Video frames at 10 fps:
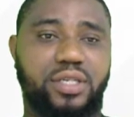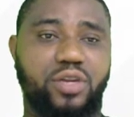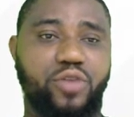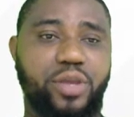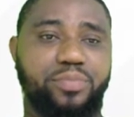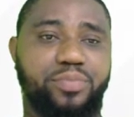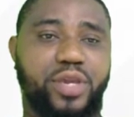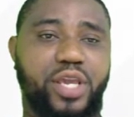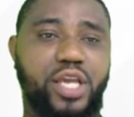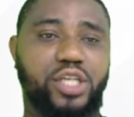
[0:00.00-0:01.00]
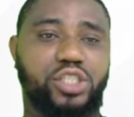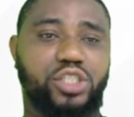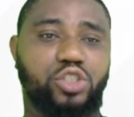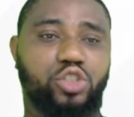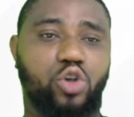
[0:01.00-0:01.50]
the rib
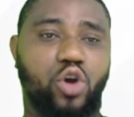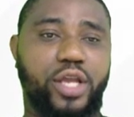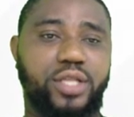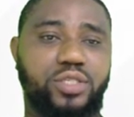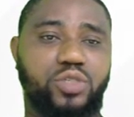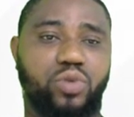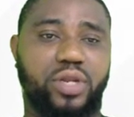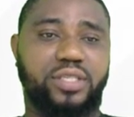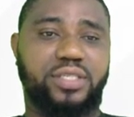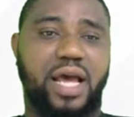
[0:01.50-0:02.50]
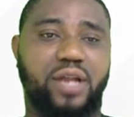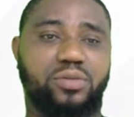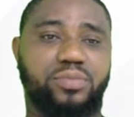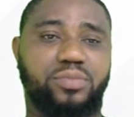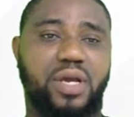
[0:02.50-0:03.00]
cage joins with the
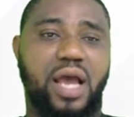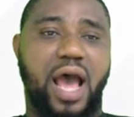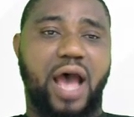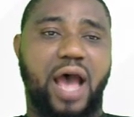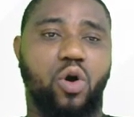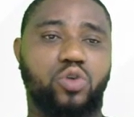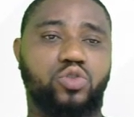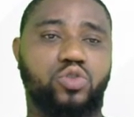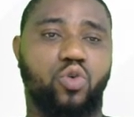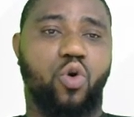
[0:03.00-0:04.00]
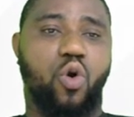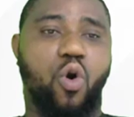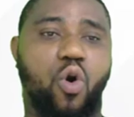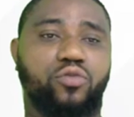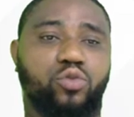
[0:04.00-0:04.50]
sternum and also
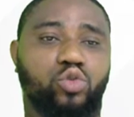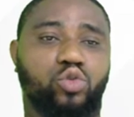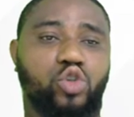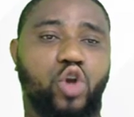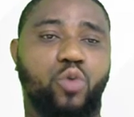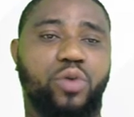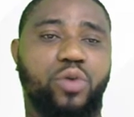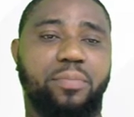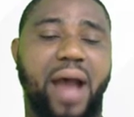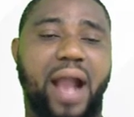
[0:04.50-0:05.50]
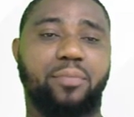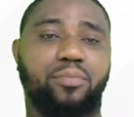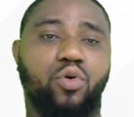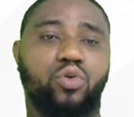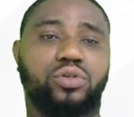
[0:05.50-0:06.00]
curve to join with the
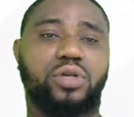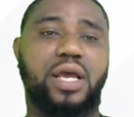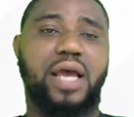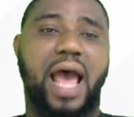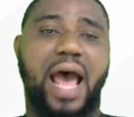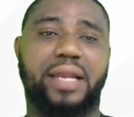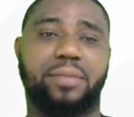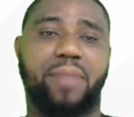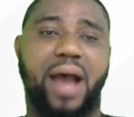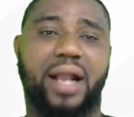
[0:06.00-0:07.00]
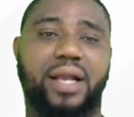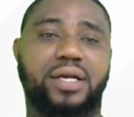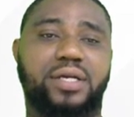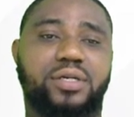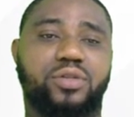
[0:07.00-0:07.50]
backbone at the back
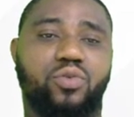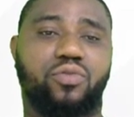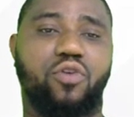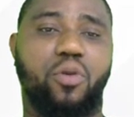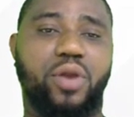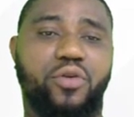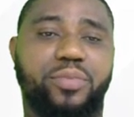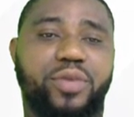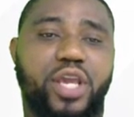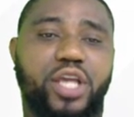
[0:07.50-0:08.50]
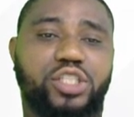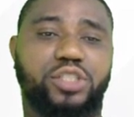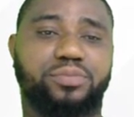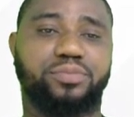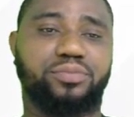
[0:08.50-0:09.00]
to form a rib
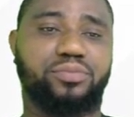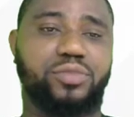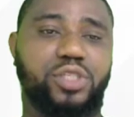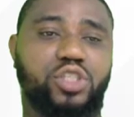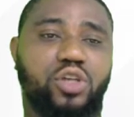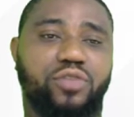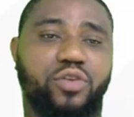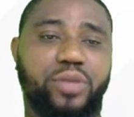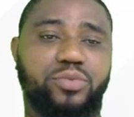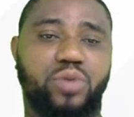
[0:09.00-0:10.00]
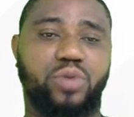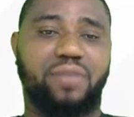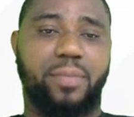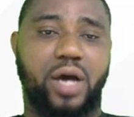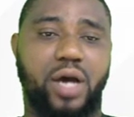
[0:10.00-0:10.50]
cage. Each of the ribs, we
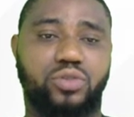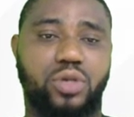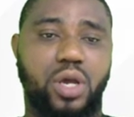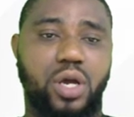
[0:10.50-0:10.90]
have about